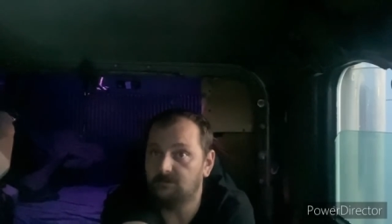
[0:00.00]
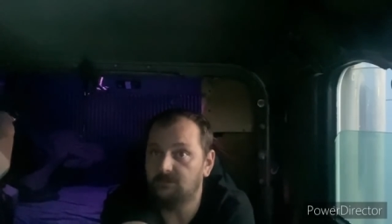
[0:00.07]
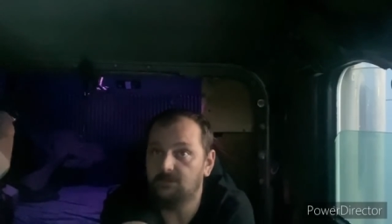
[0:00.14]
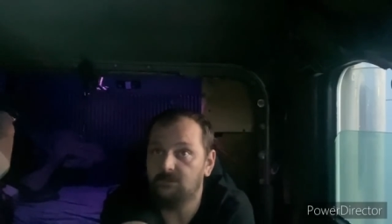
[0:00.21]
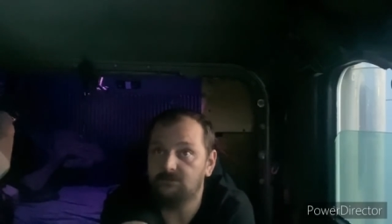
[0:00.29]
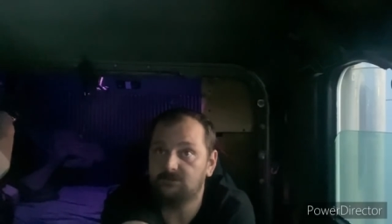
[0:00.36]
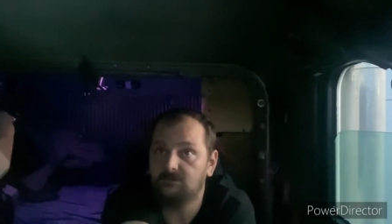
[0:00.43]

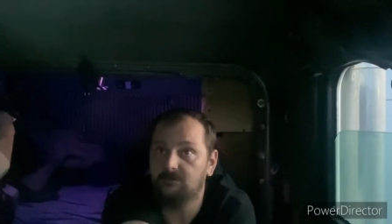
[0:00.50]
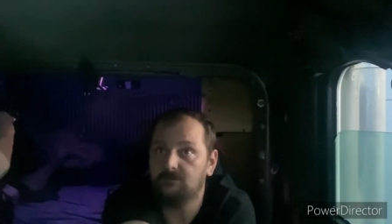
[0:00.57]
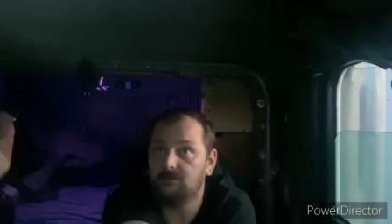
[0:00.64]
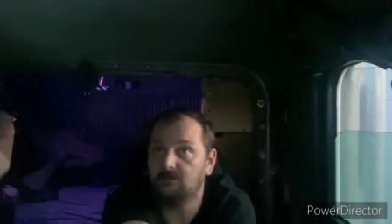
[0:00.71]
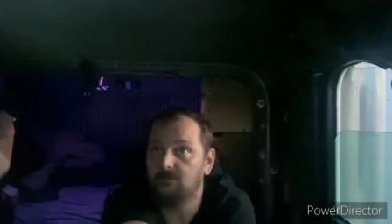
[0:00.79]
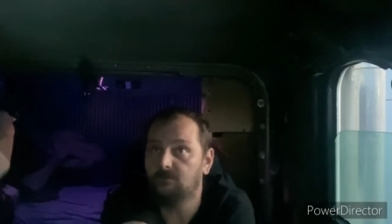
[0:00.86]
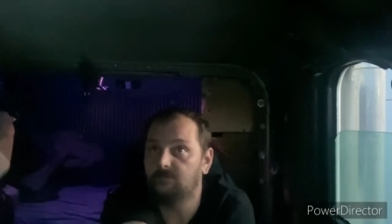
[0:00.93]
He's doing
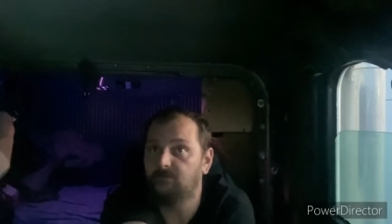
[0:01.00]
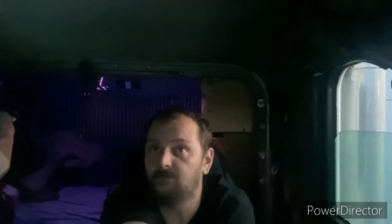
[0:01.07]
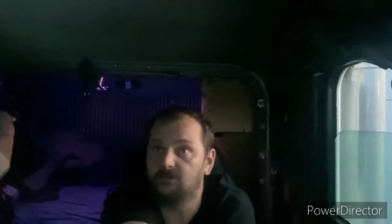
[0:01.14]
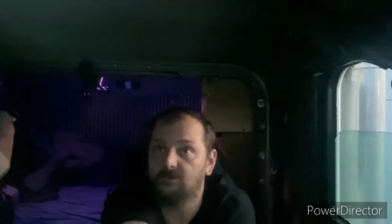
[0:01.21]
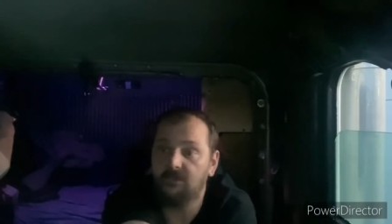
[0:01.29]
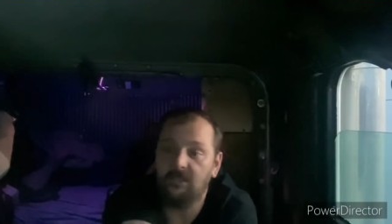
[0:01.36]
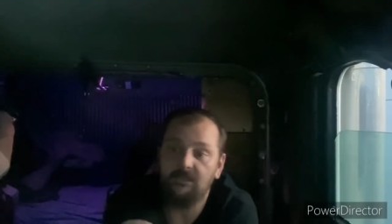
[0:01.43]
load
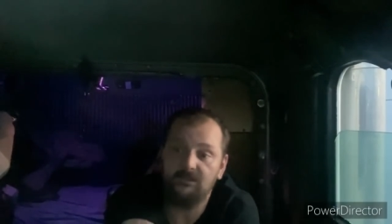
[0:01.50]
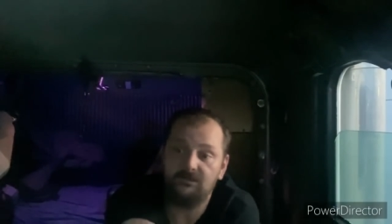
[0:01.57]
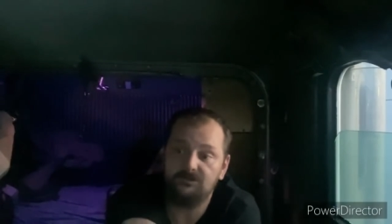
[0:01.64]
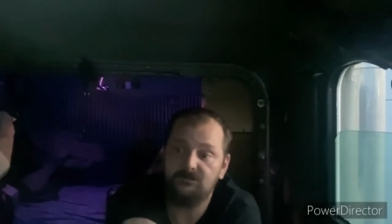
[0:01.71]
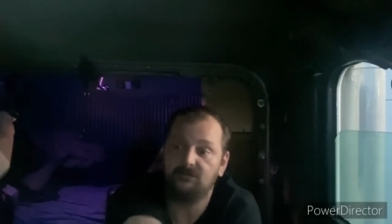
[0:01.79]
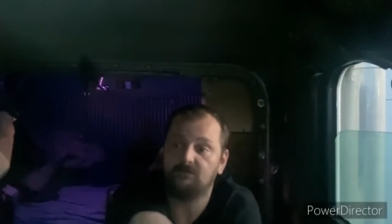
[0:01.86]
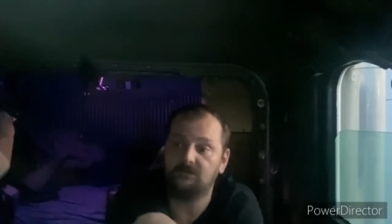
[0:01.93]
board and he's
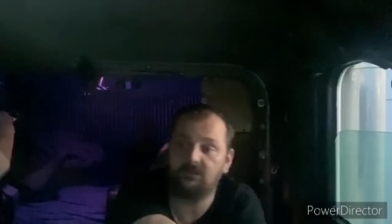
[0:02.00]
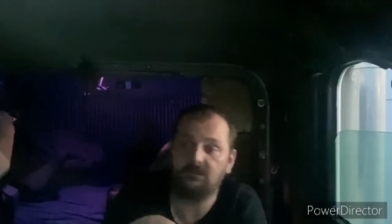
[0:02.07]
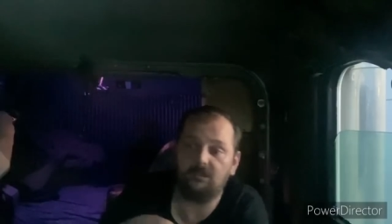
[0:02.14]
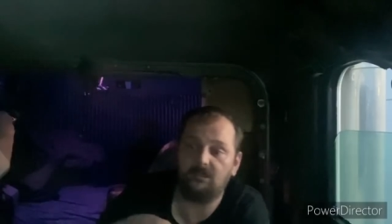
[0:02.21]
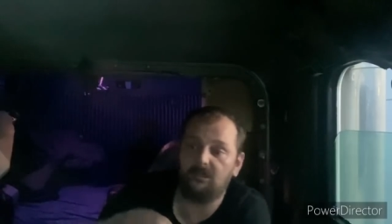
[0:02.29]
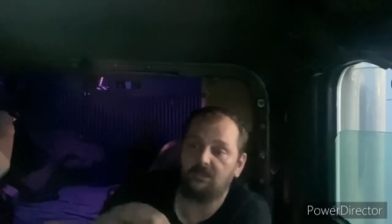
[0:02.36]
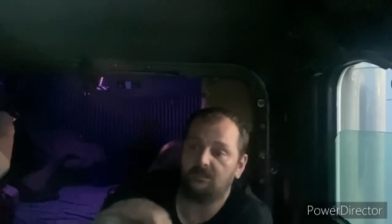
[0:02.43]
doing,
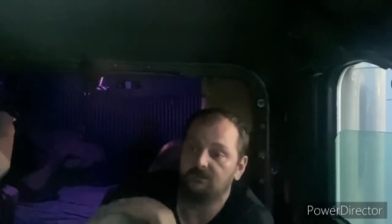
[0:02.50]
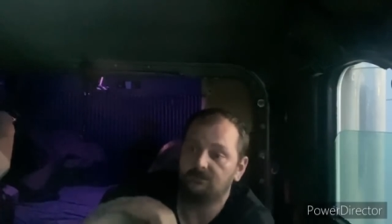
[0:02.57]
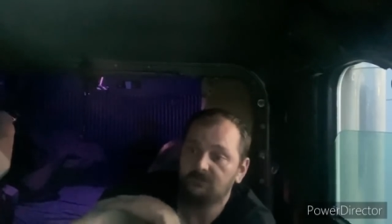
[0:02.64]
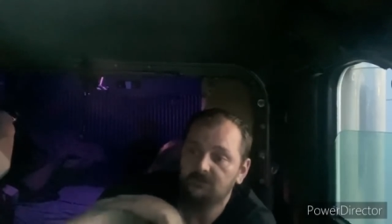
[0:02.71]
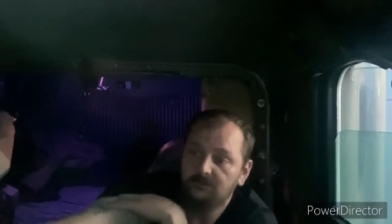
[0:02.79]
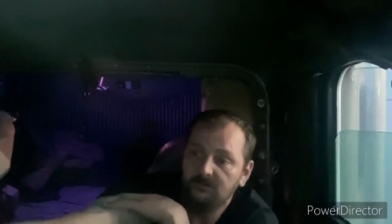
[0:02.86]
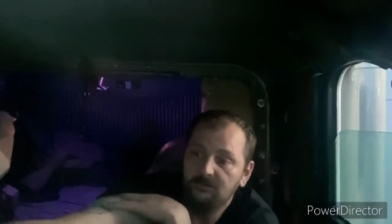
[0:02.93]
uh,
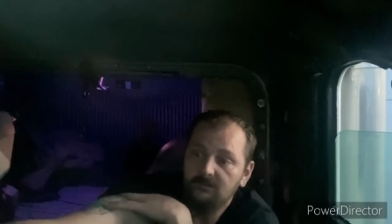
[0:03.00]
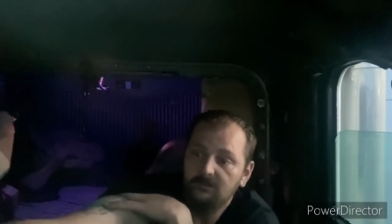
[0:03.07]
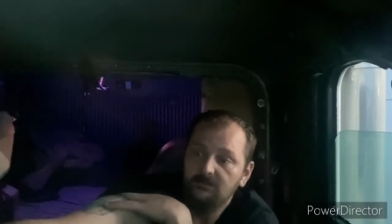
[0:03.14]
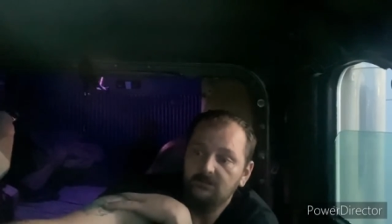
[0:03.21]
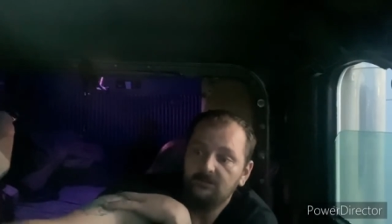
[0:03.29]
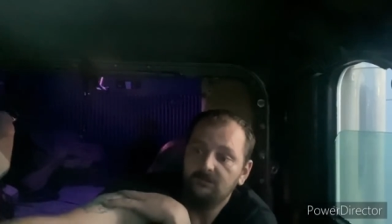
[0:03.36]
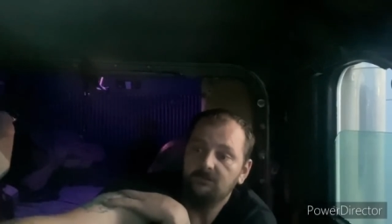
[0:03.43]

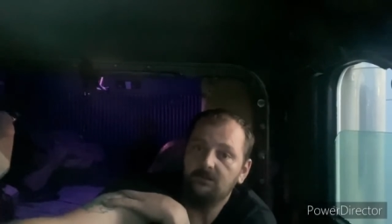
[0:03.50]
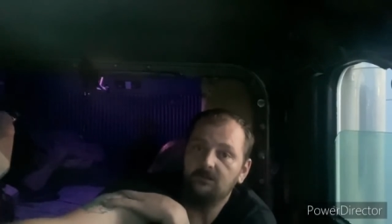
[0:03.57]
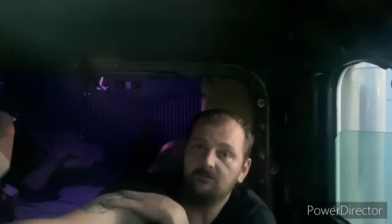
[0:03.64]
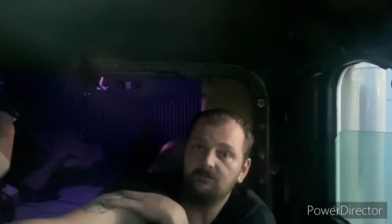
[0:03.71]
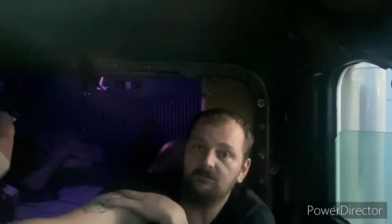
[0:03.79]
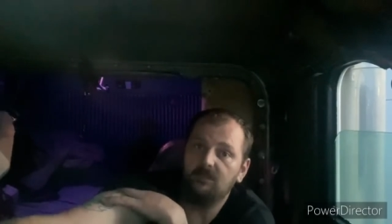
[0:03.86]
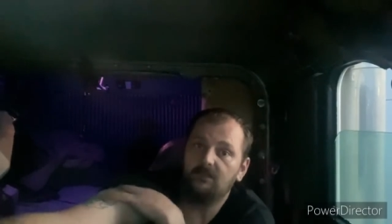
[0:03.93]
you know,
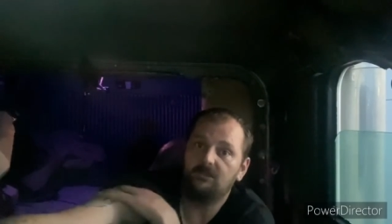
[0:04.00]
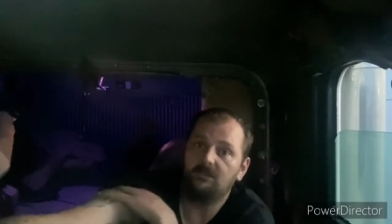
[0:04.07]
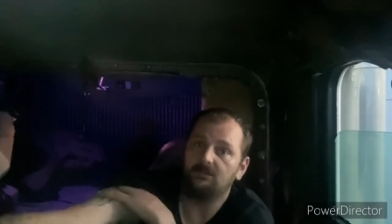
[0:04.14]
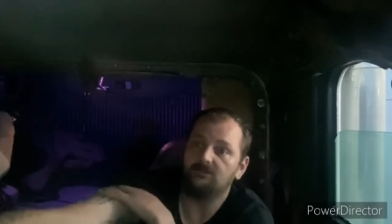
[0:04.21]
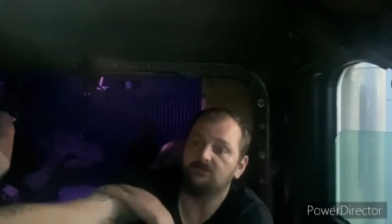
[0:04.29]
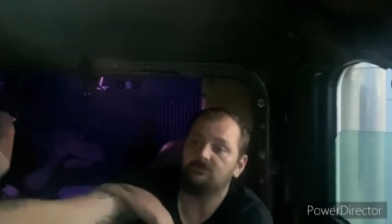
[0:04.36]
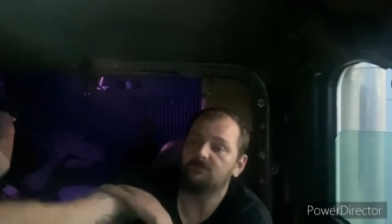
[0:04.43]
direct
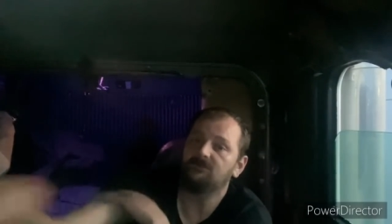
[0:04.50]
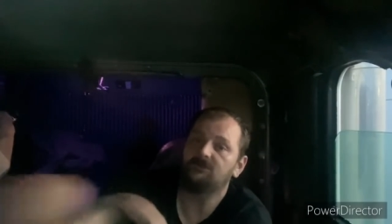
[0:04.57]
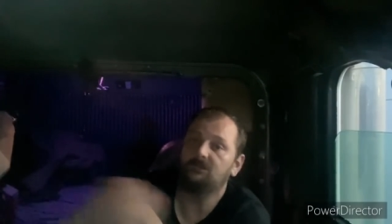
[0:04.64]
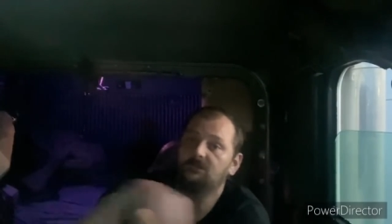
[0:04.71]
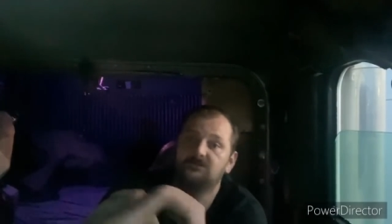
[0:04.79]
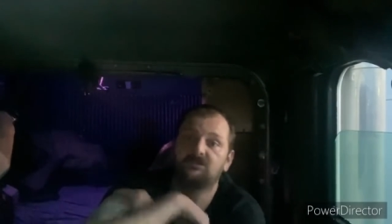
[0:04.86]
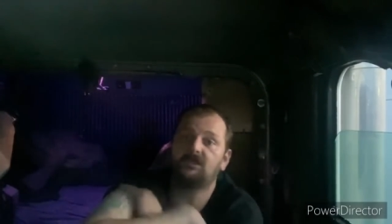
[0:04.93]
customers. He
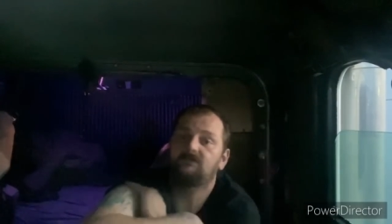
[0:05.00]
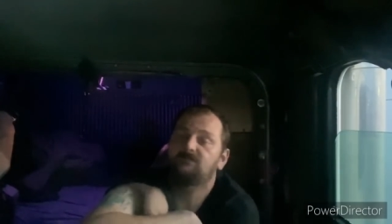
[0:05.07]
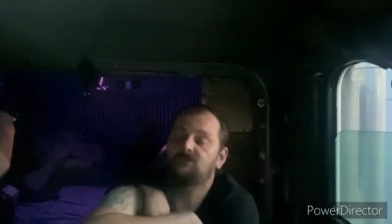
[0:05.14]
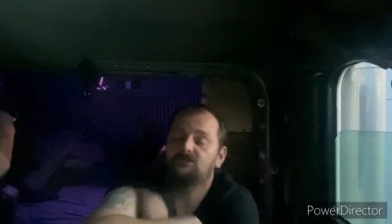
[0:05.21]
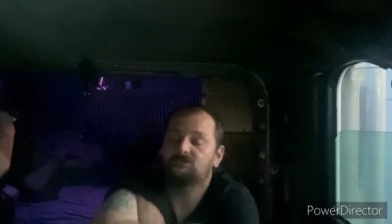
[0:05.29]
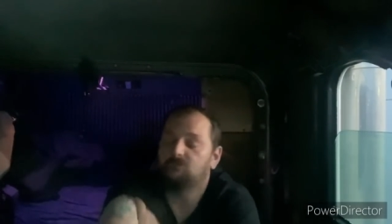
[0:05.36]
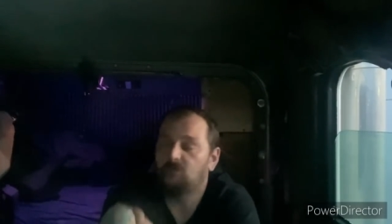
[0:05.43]
doesn't have
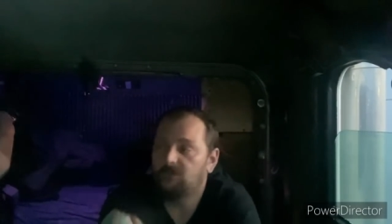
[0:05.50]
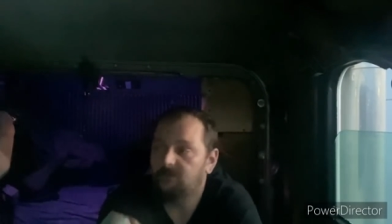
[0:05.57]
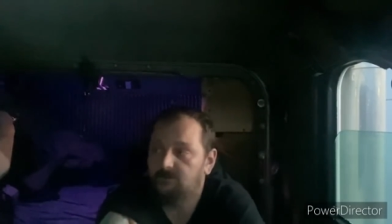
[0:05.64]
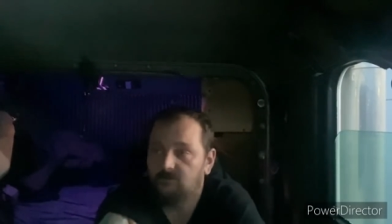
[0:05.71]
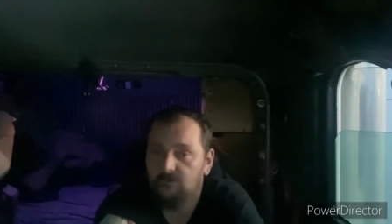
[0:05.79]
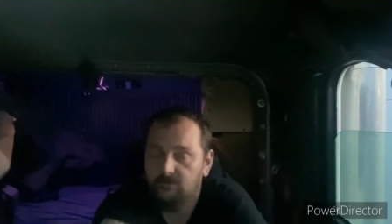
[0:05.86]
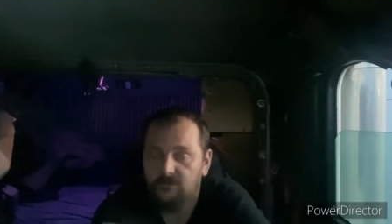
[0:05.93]
just one
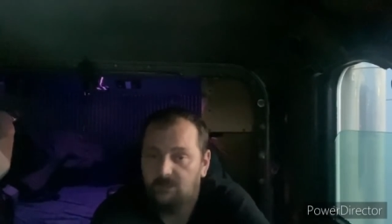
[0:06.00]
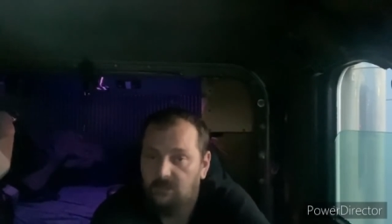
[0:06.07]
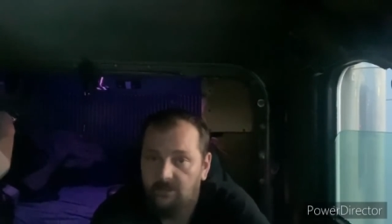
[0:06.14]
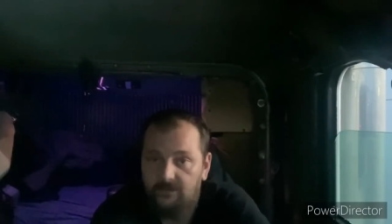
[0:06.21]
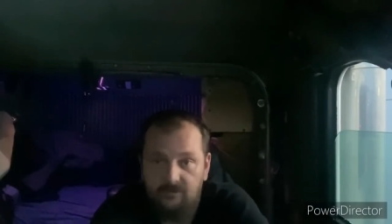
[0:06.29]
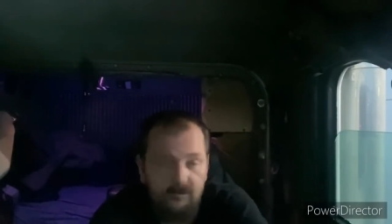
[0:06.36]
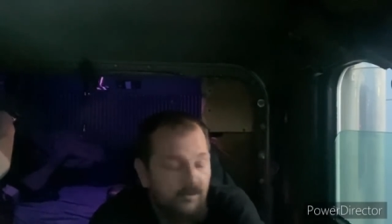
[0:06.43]
or the
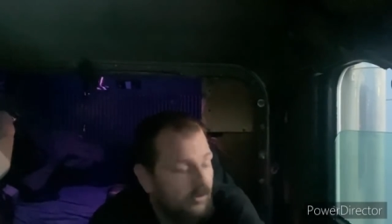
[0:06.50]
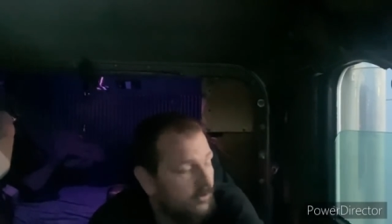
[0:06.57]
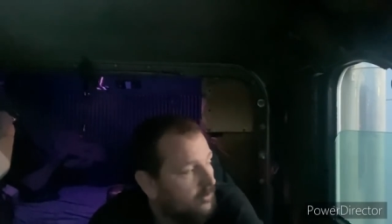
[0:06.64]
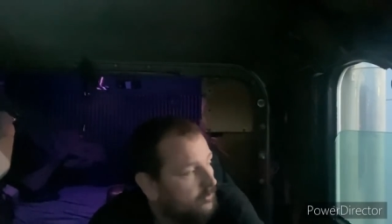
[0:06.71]
other, you know?